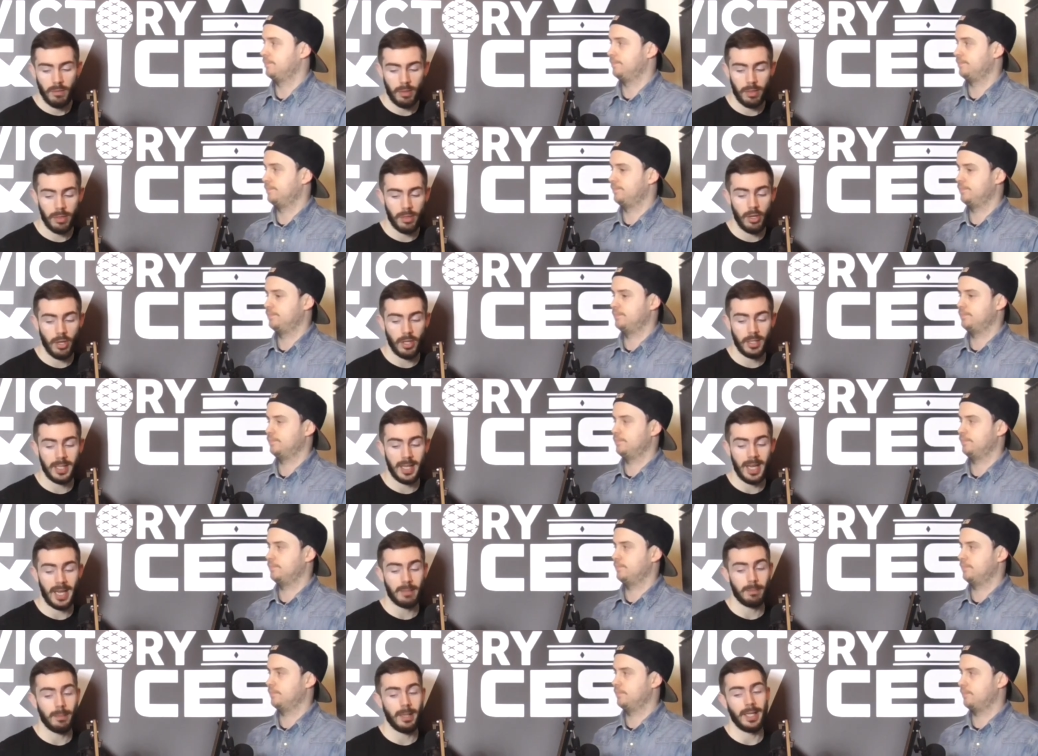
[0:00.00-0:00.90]
Speaker 1: for
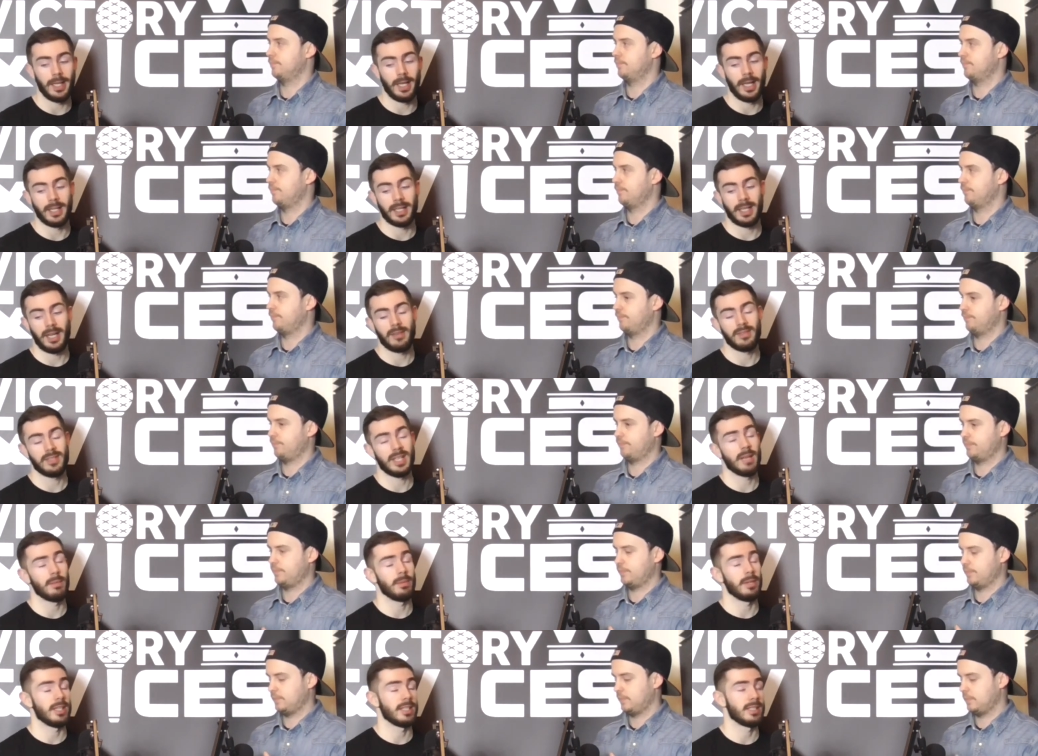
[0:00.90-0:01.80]
38 million, and I've
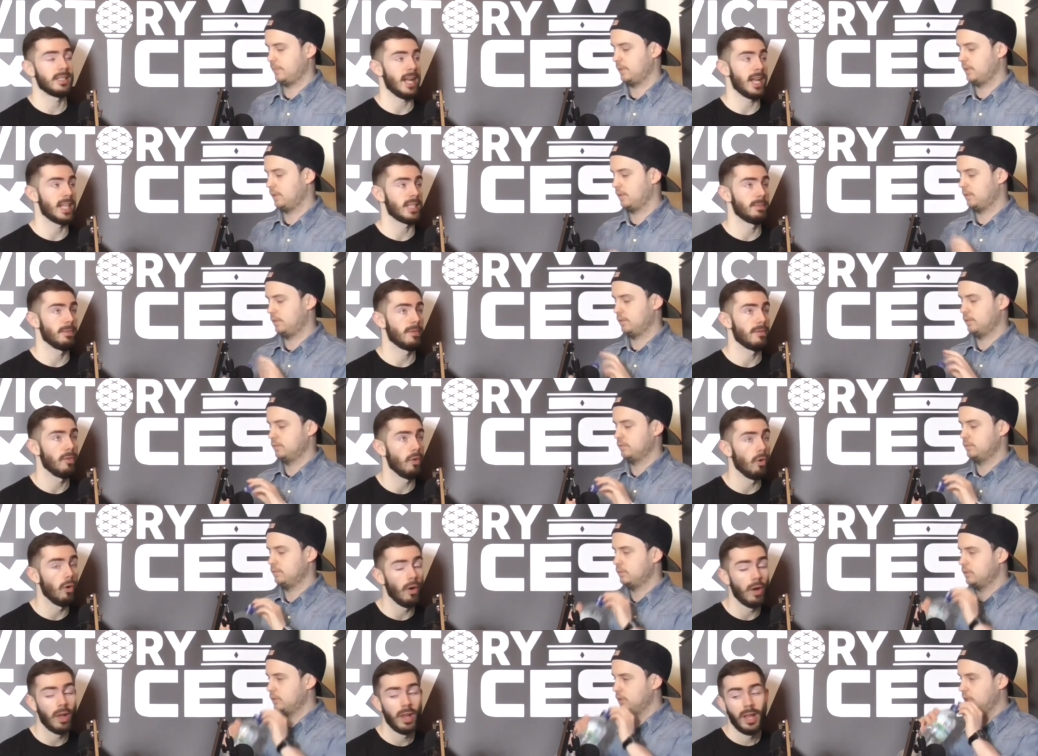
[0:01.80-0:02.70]
said about his stats
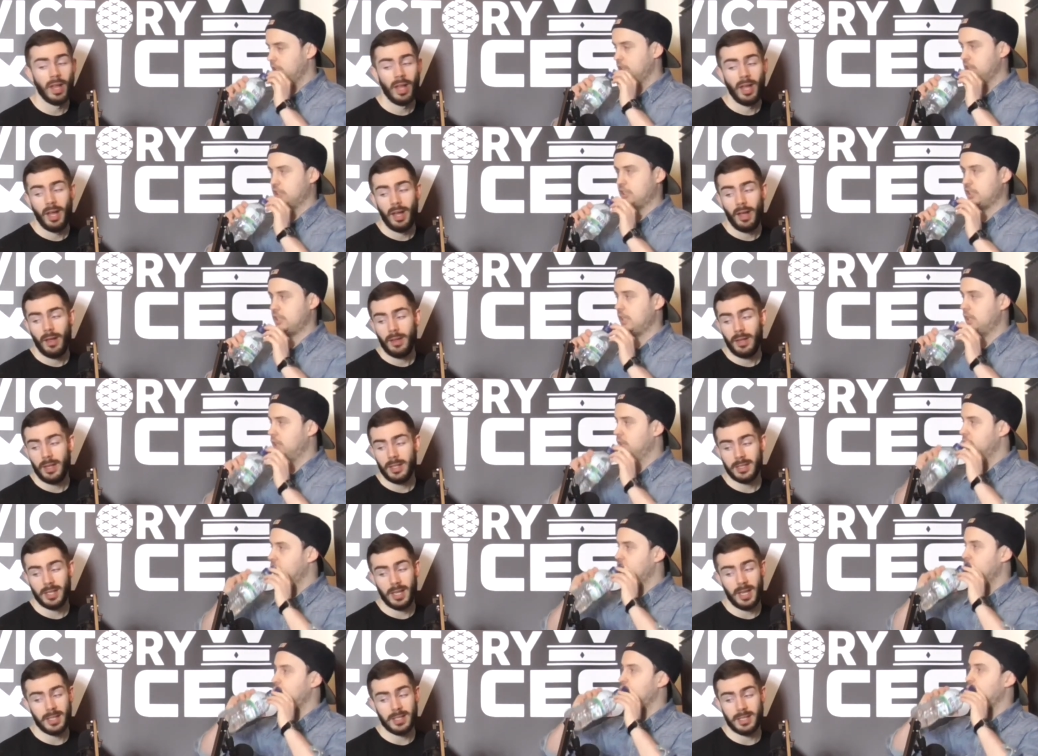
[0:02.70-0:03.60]
before. He's a steal.
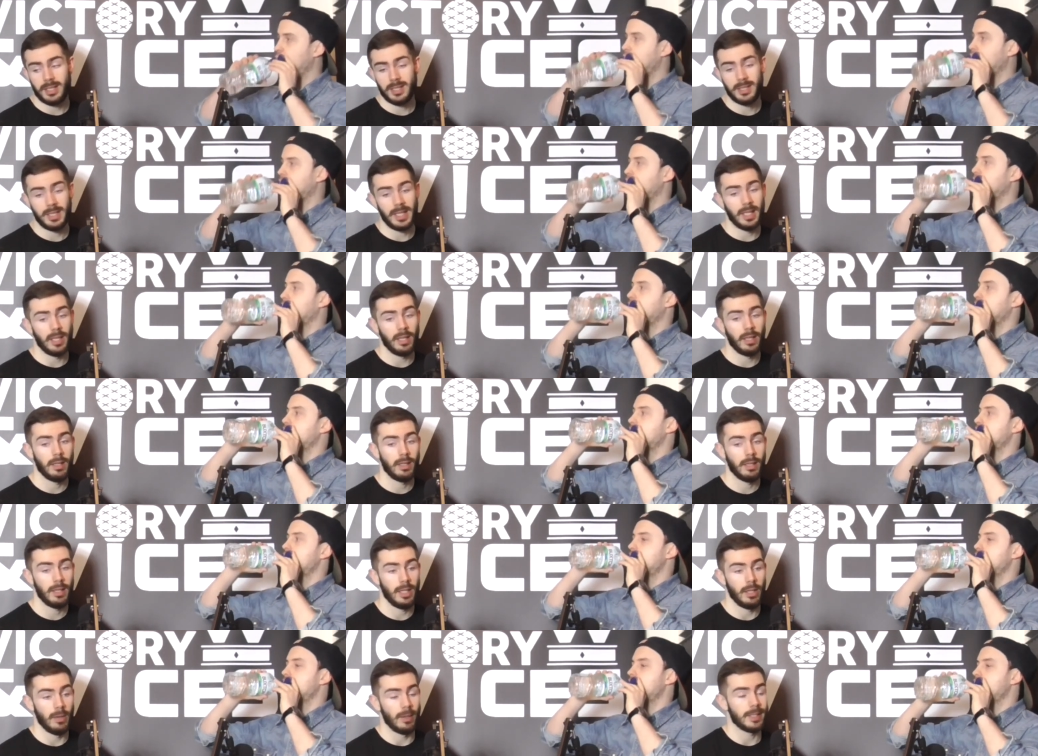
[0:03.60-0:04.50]
It's, it's a steal.
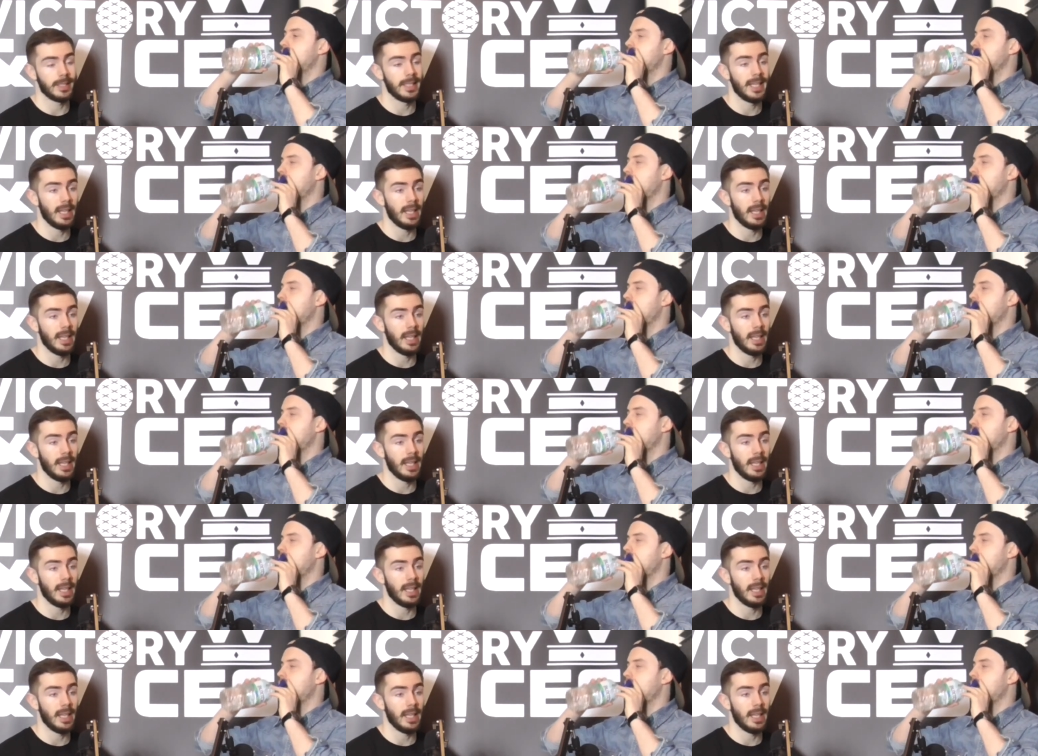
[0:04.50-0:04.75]
You know, like